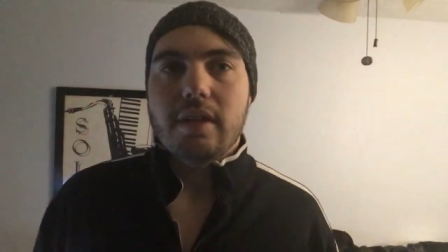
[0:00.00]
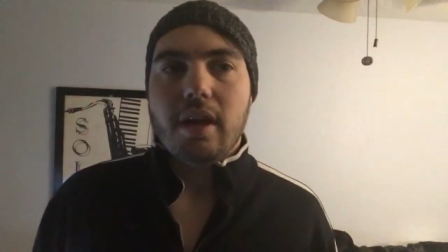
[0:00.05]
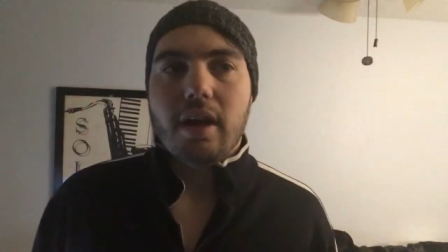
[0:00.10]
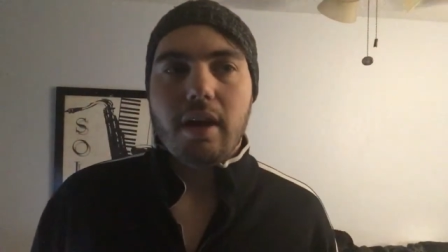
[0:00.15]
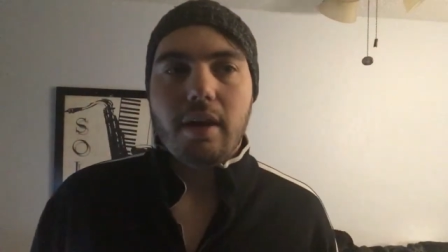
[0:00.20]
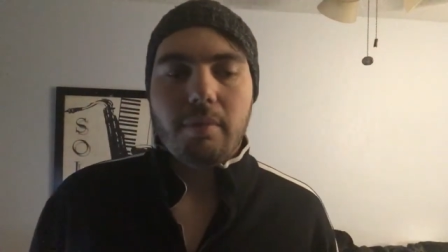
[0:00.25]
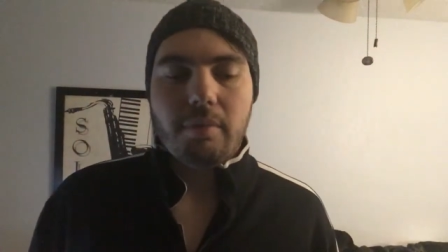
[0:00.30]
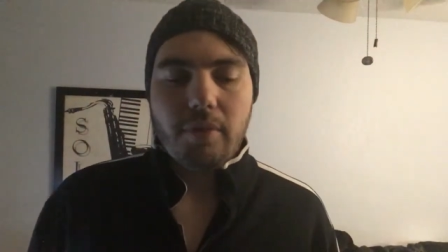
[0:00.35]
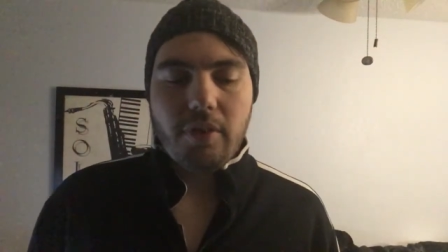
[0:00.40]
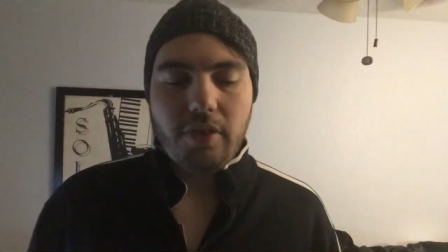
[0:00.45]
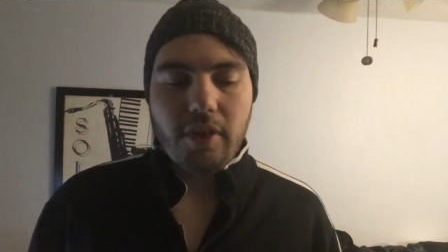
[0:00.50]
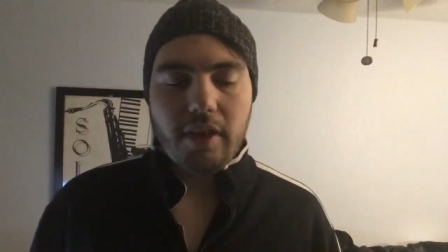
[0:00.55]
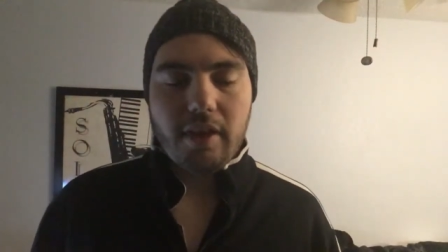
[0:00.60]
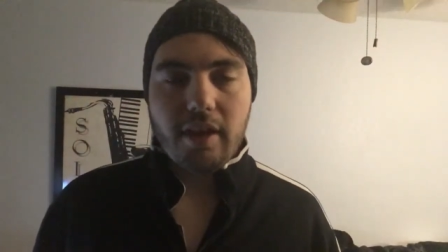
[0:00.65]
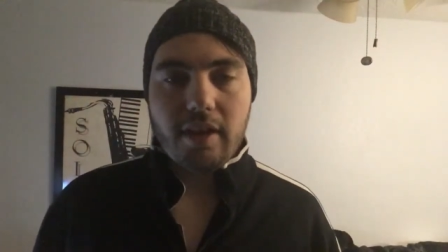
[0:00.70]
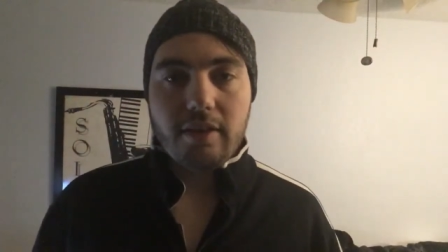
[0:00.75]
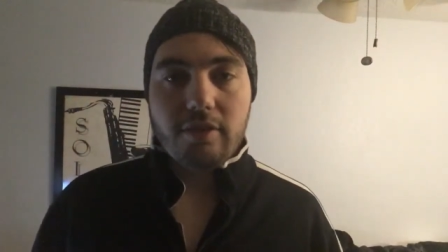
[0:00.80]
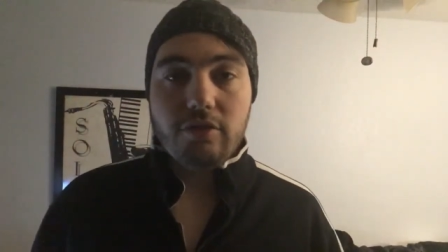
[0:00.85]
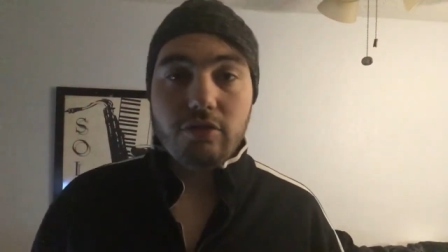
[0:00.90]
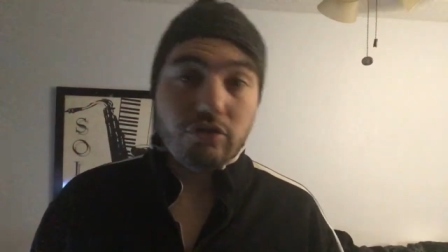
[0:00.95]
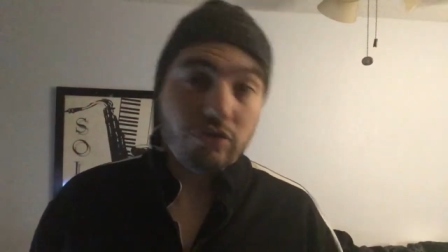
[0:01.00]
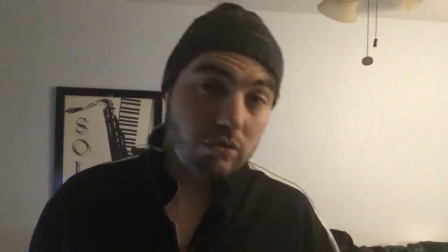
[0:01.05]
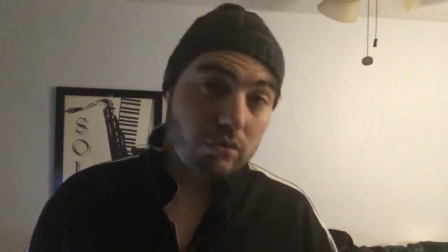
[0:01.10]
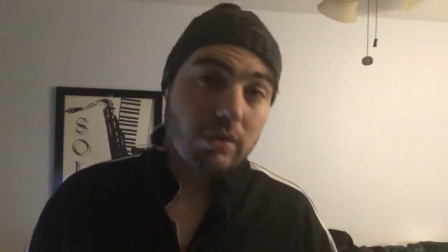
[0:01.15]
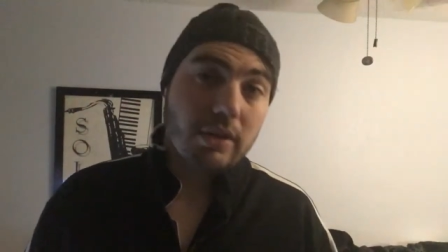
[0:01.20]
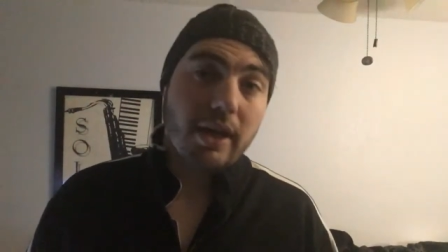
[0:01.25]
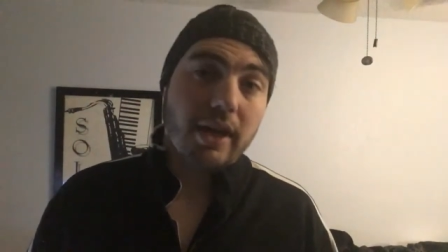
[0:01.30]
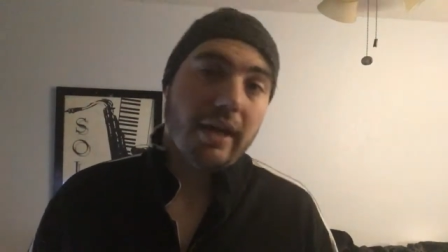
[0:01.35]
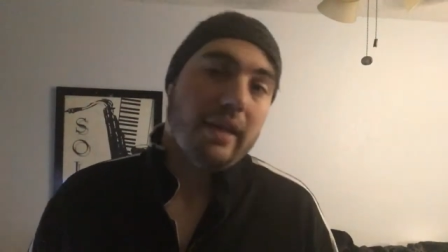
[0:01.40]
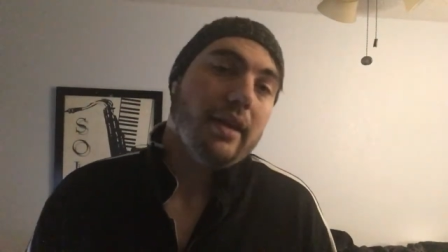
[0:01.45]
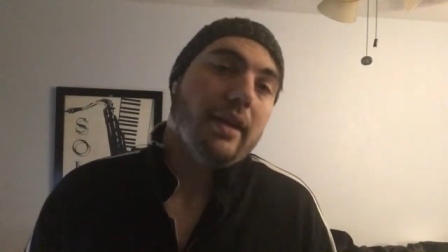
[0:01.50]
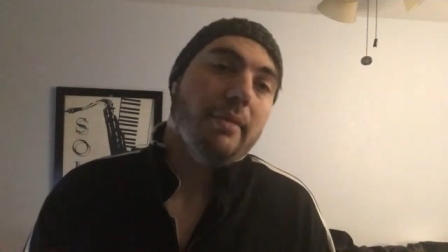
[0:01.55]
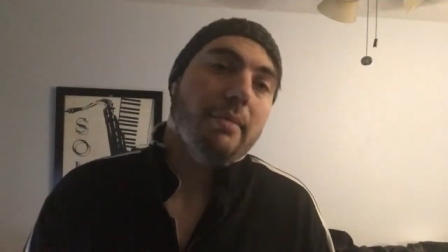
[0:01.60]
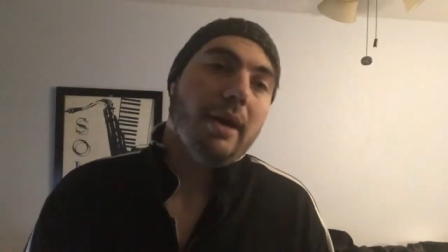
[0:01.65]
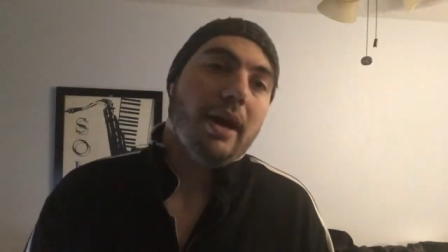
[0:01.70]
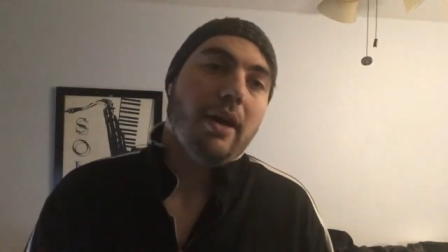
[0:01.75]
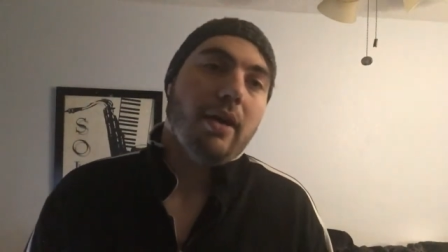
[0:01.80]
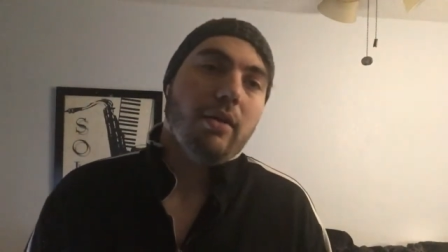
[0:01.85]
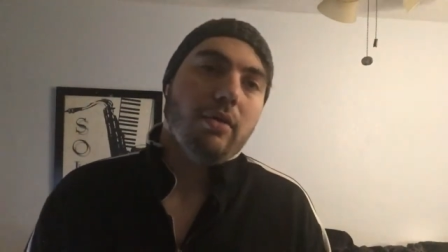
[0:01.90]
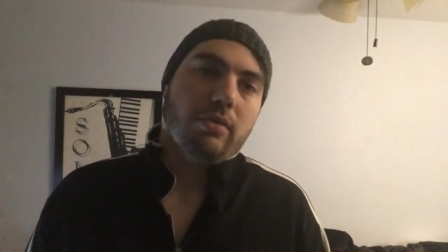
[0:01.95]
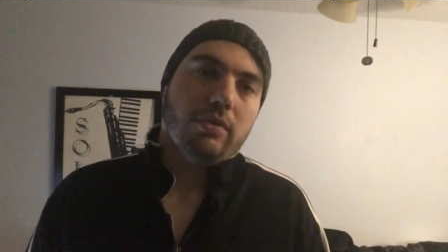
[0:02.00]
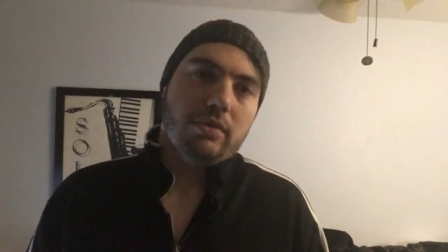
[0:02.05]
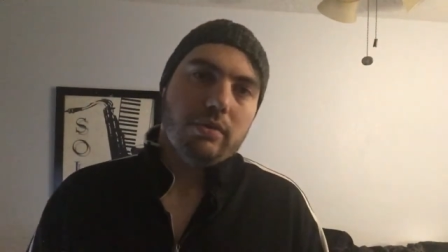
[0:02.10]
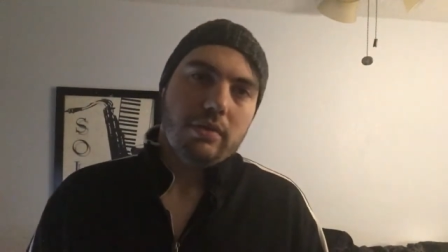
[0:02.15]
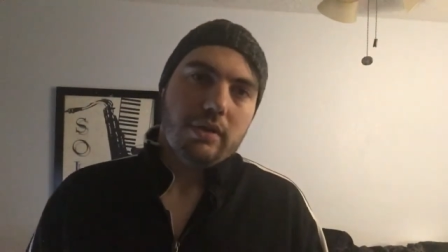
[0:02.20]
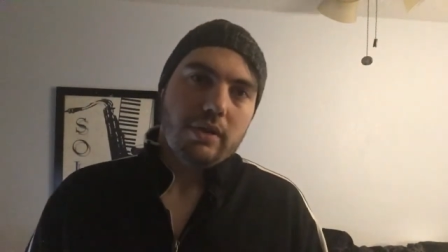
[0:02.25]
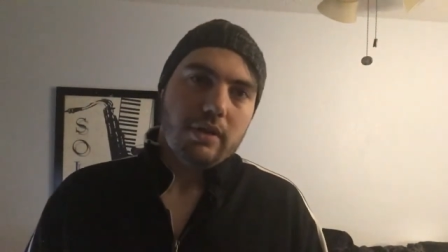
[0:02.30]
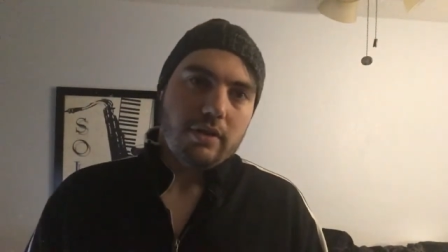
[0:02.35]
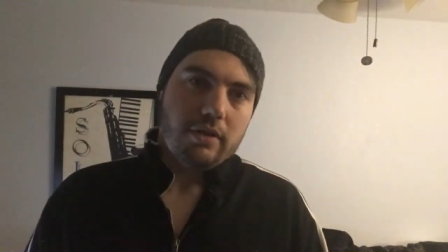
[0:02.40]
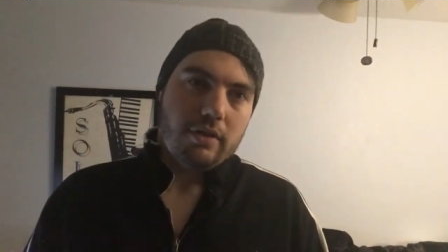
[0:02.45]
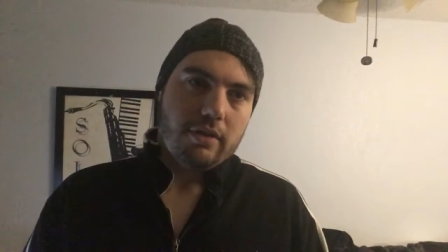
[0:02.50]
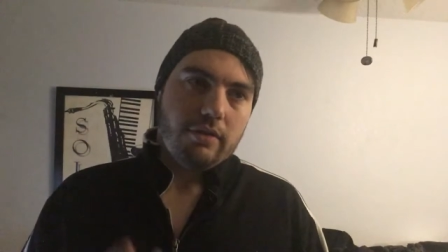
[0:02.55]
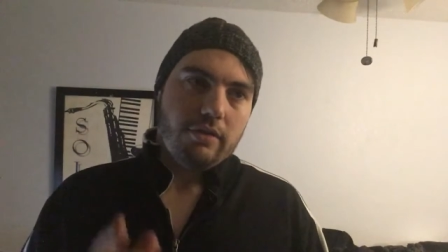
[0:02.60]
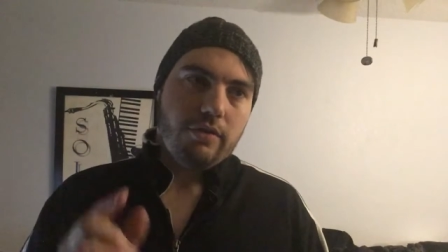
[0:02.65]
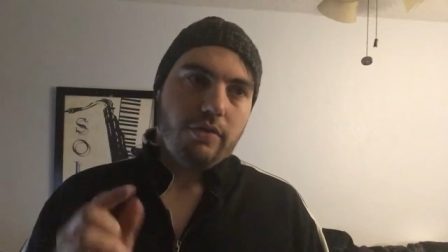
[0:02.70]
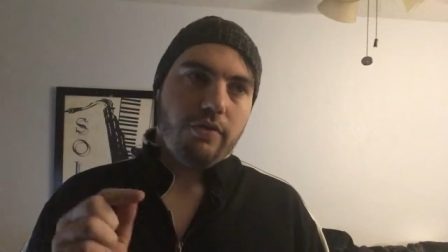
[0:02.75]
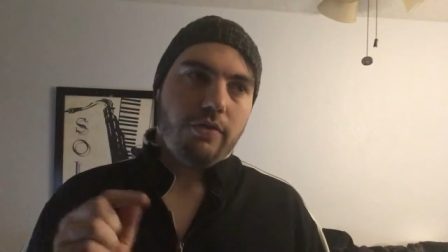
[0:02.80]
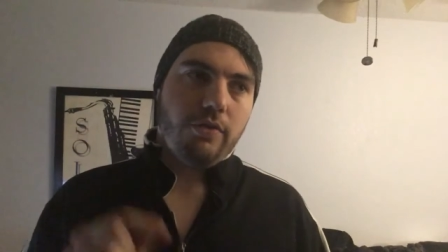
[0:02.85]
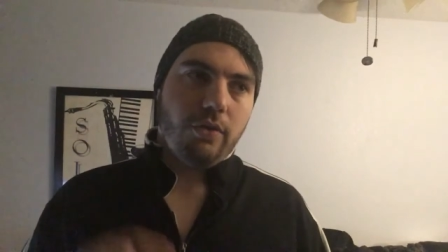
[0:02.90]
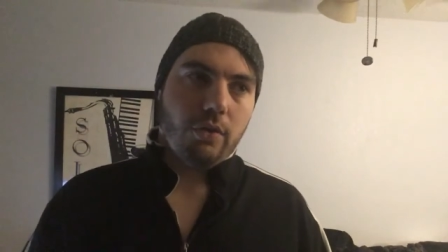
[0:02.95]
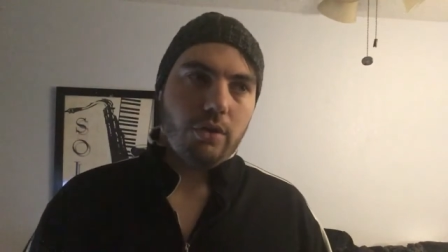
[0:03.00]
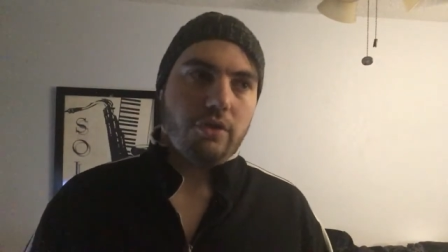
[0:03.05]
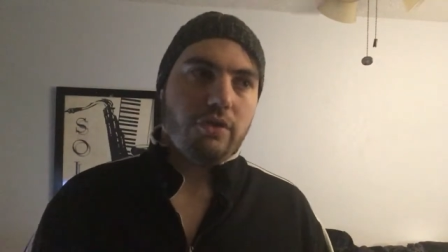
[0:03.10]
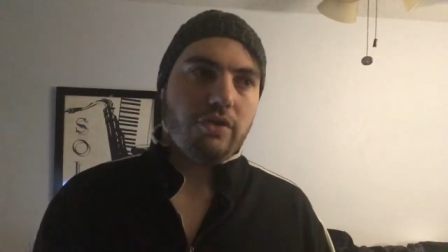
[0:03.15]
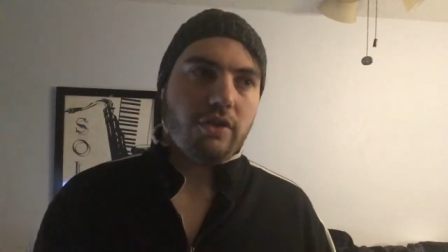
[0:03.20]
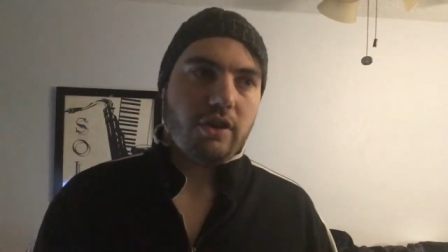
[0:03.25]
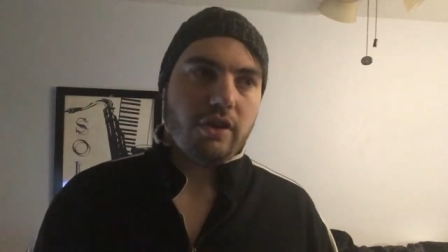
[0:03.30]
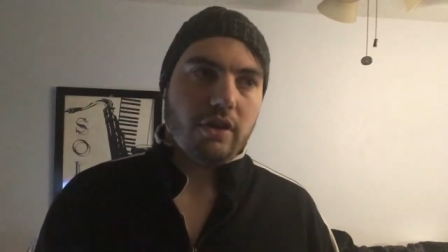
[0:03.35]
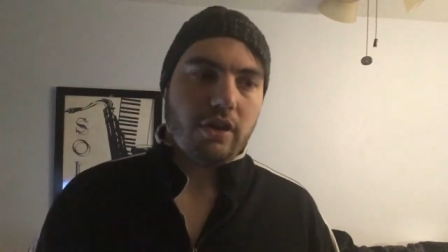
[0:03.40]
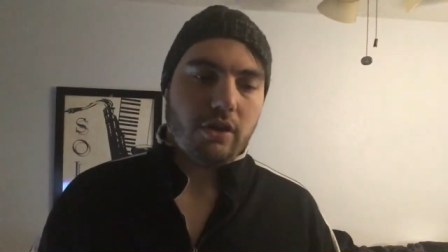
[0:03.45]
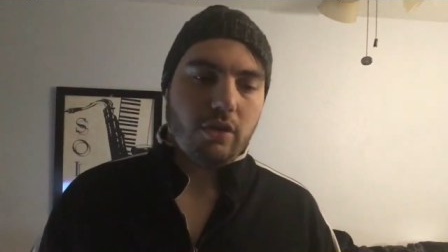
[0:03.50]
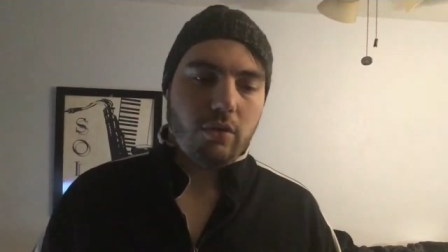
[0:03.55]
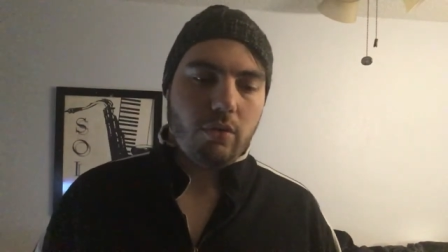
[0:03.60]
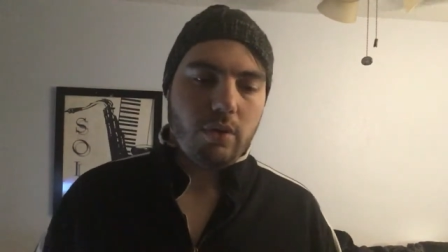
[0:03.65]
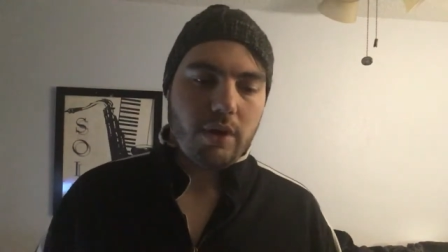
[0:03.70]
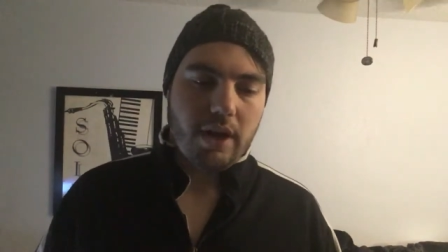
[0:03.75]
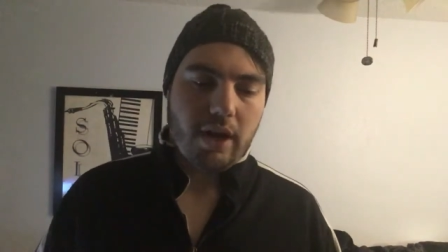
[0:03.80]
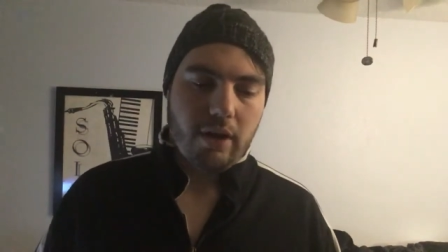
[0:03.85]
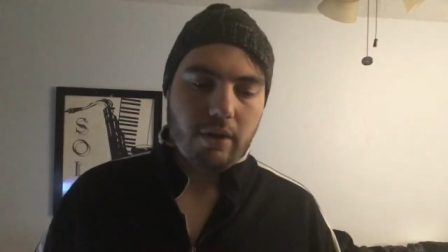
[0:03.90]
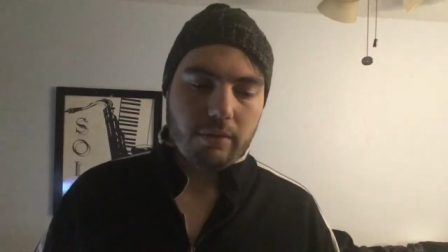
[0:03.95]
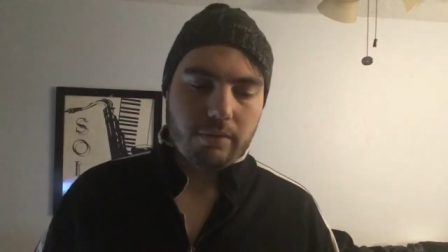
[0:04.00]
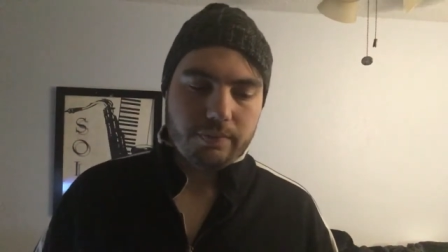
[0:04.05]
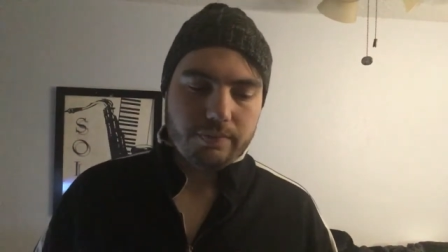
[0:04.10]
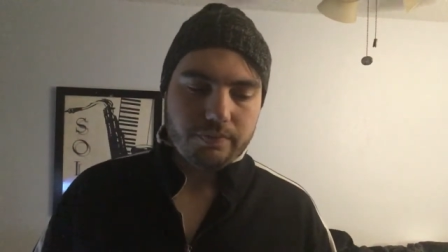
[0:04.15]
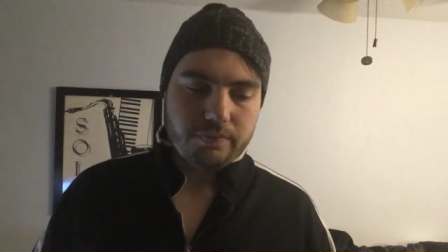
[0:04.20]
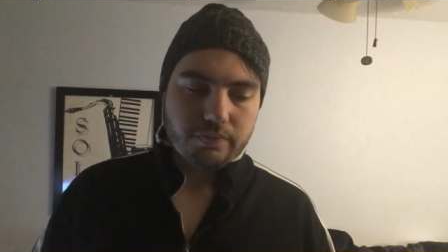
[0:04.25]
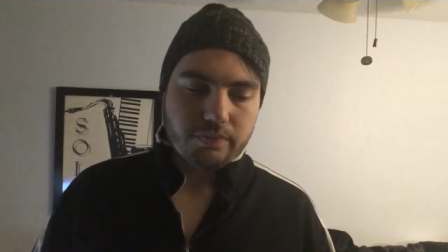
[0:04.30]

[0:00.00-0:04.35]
The thing I do like about forcing a quit out